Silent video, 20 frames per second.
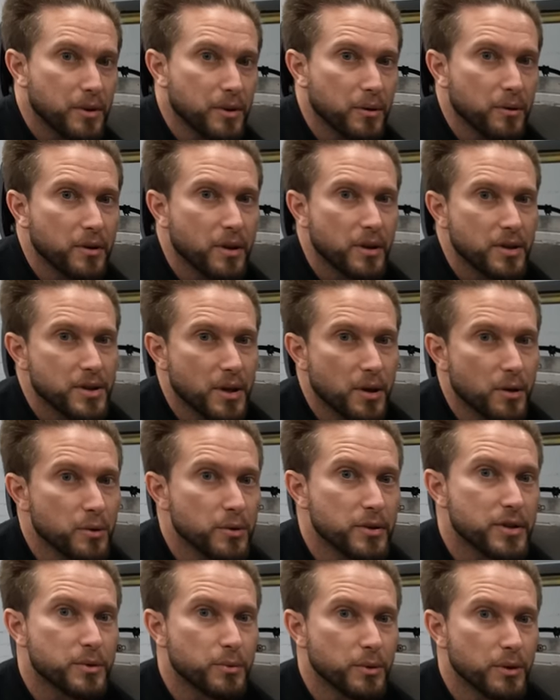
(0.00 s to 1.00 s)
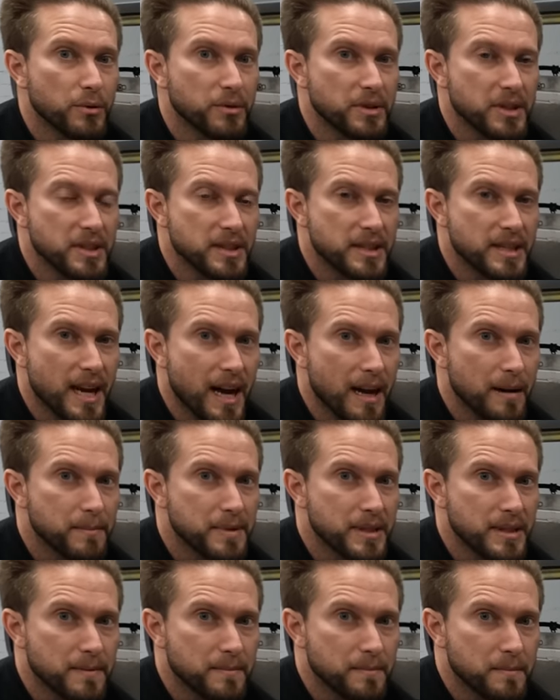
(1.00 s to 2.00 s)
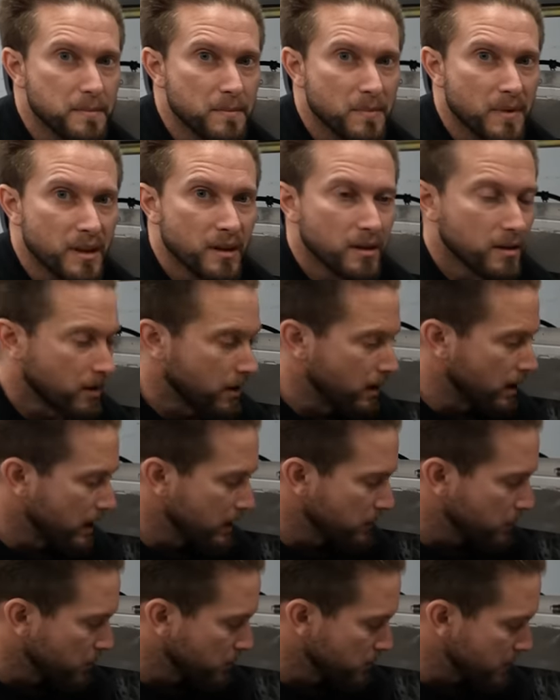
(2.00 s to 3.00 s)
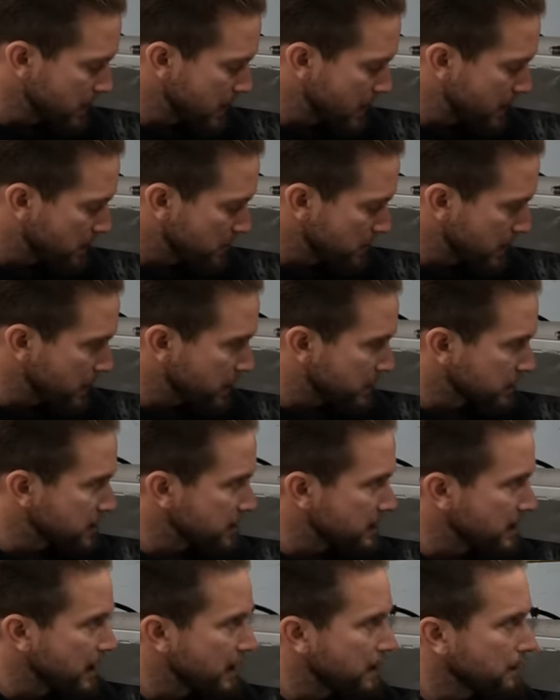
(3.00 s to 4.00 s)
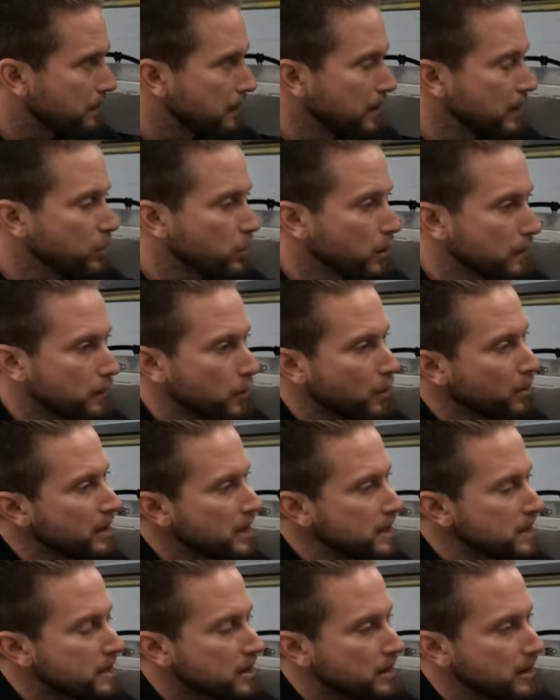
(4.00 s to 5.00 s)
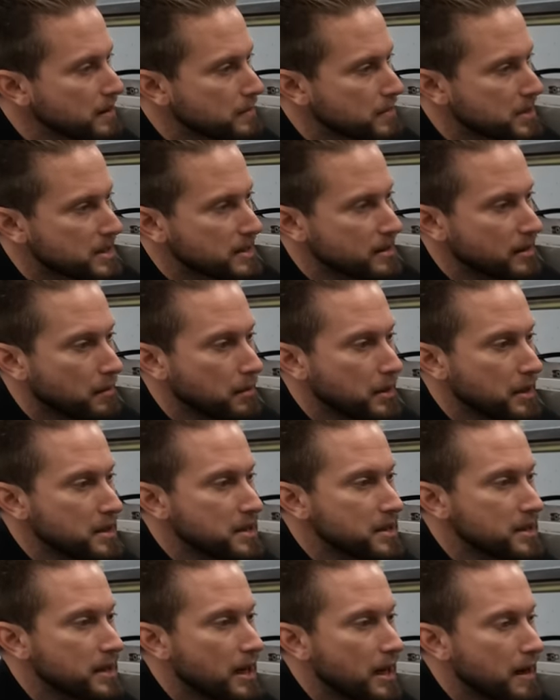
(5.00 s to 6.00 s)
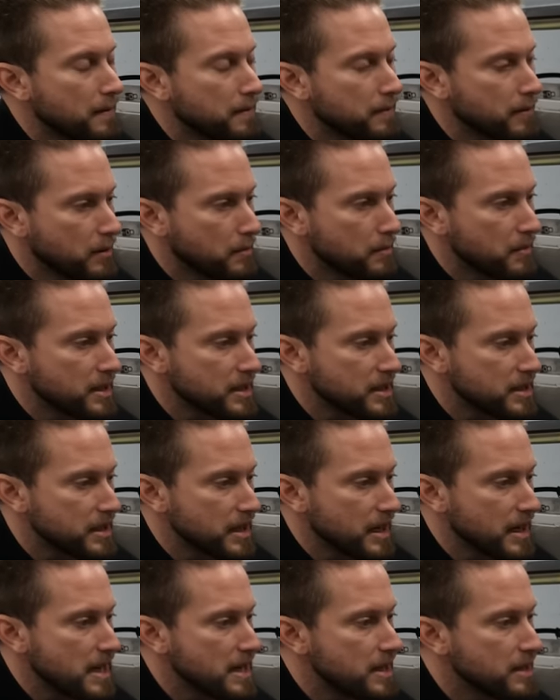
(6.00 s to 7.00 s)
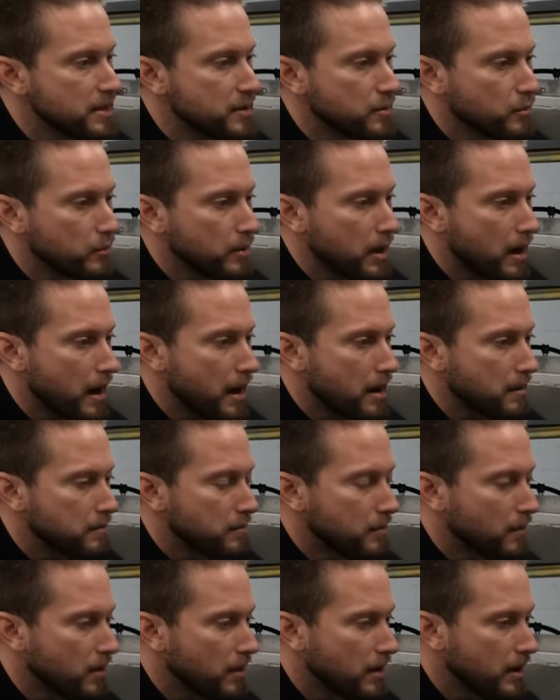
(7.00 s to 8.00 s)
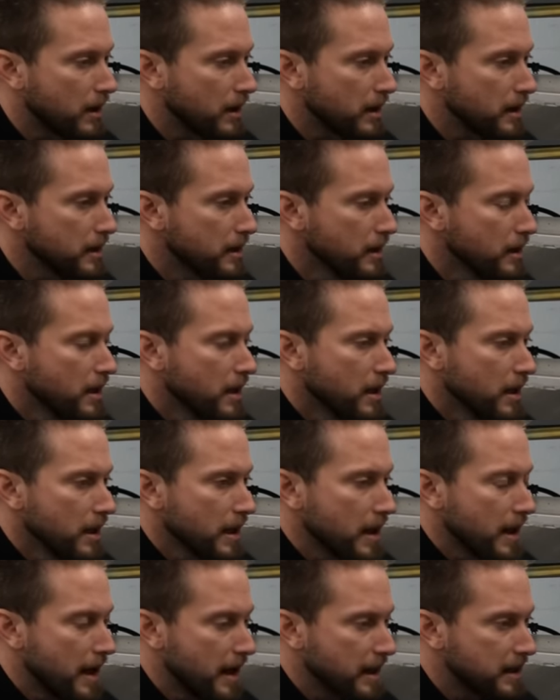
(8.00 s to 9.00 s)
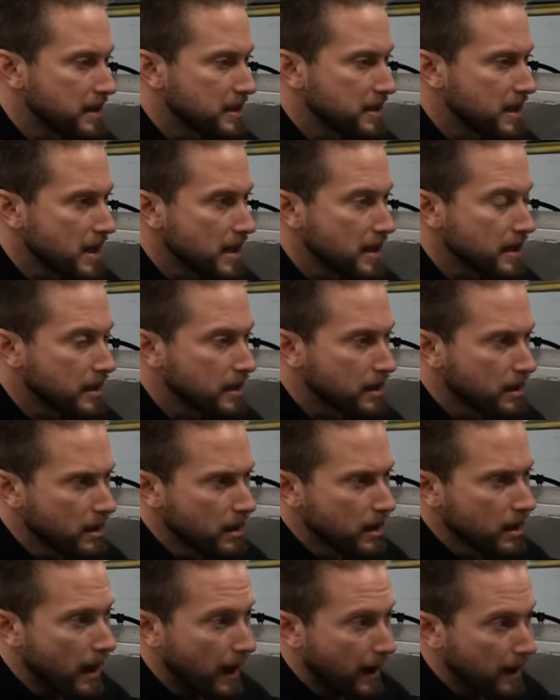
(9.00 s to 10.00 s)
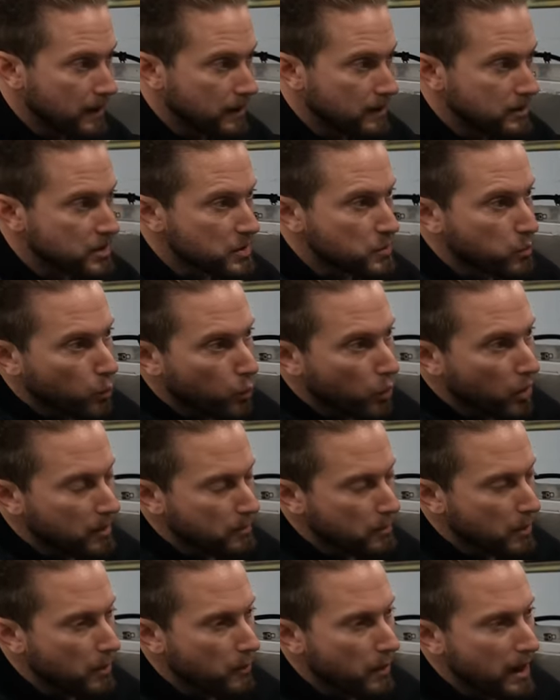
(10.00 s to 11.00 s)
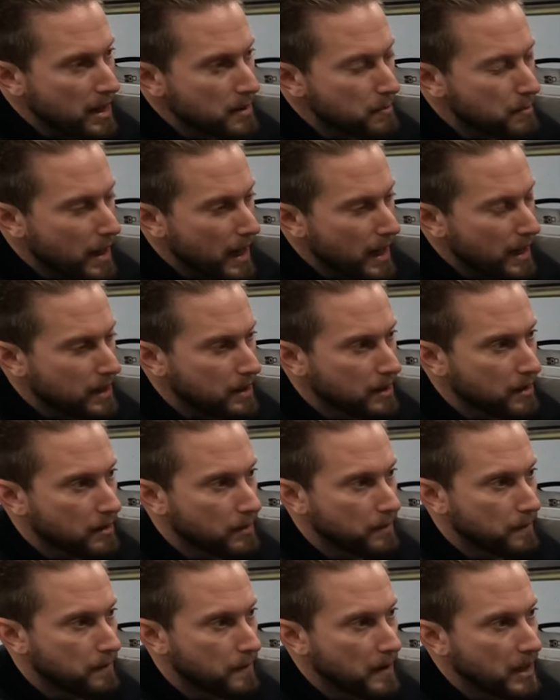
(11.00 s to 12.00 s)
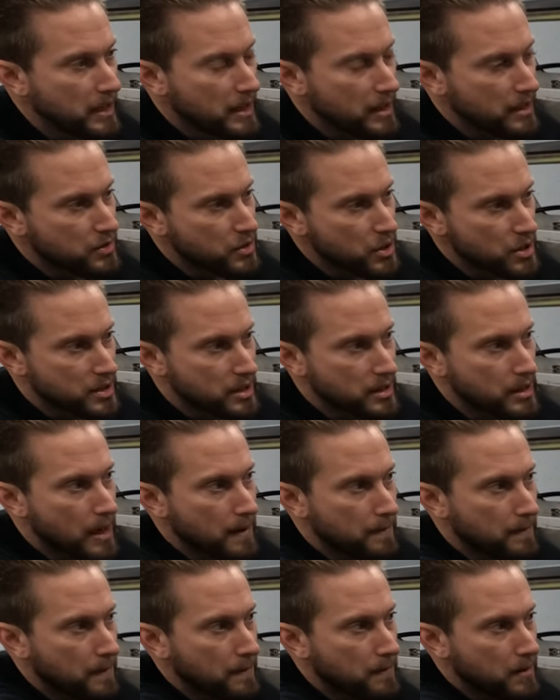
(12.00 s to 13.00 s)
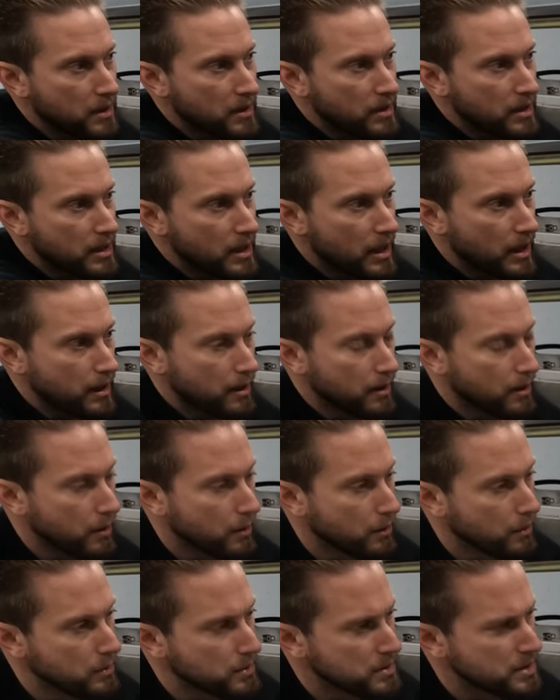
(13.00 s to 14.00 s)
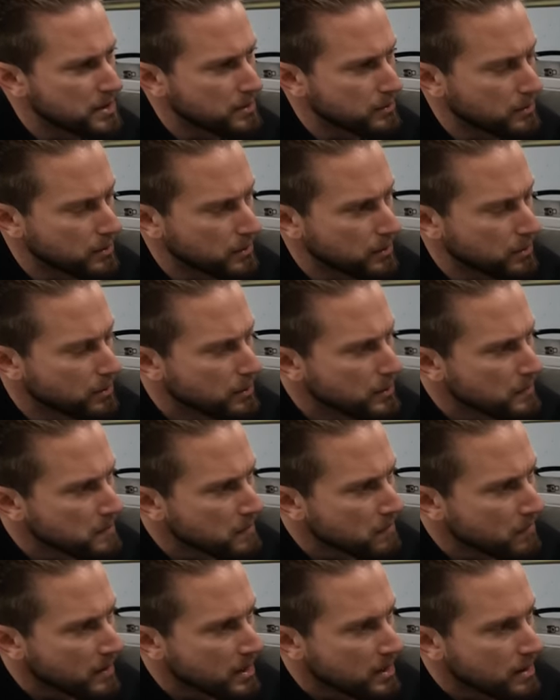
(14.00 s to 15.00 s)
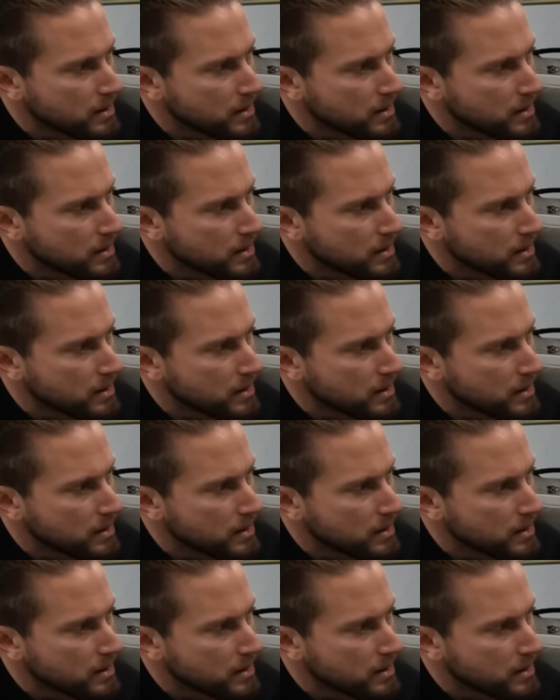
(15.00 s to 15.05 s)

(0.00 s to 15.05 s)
so with all those holes drilled and tapped, I will now make a start fitting off all these clips. I'm going to start from this end at my header tank and just work my way back, feeding just enough of the hose through